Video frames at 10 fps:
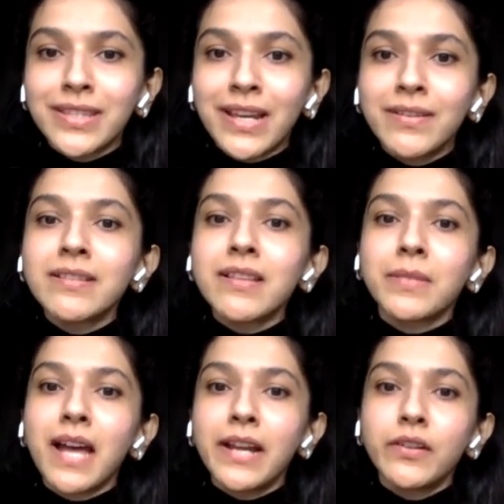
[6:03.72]
So there is
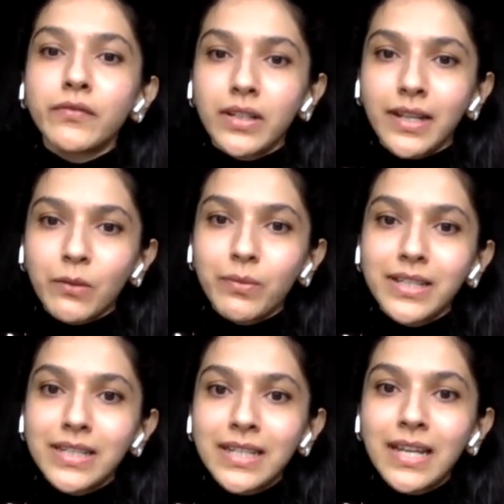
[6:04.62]
some kind of a
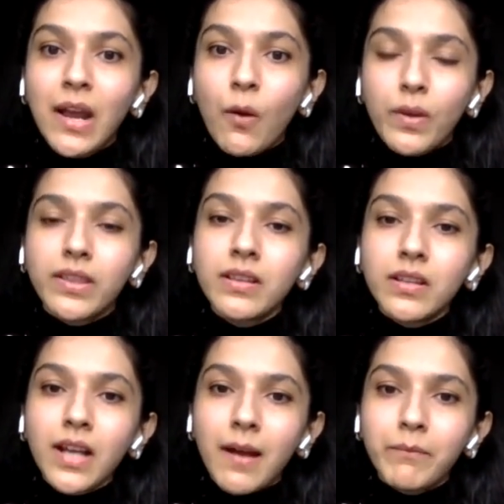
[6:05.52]
liquidity within
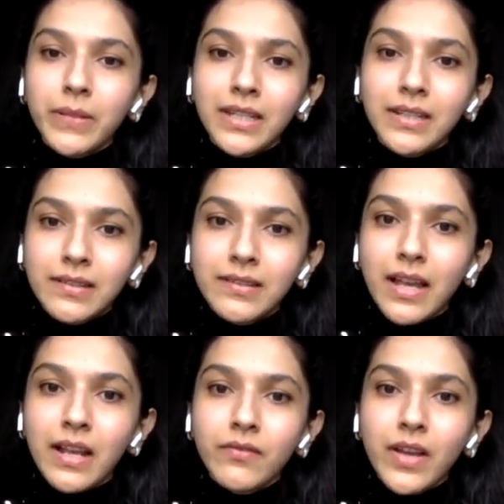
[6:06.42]
the company
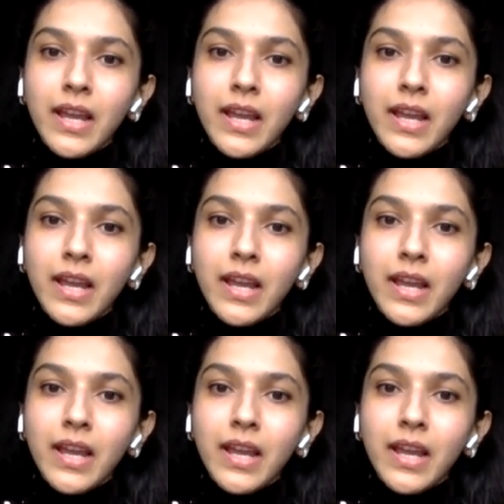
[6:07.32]
itself